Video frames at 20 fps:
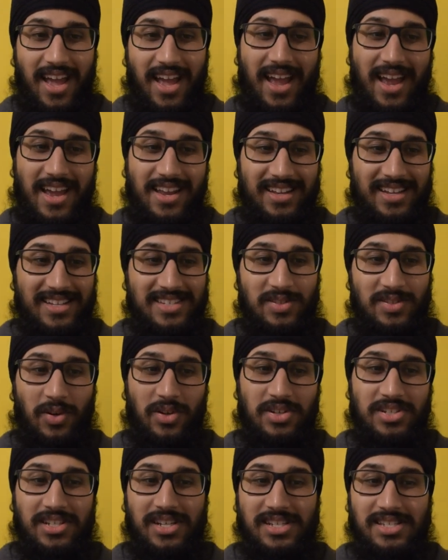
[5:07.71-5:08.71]
and it's
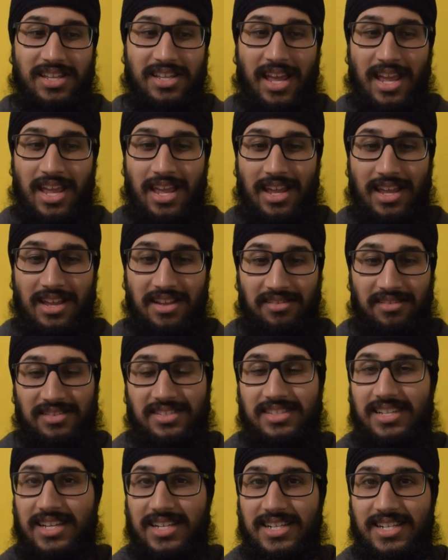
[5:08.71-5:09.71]
not just a
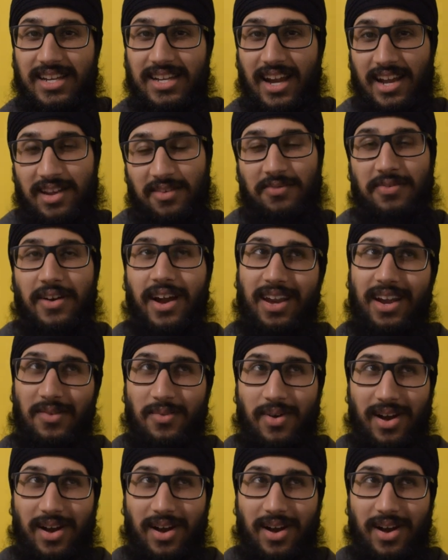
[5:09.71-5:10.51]
CGI fight.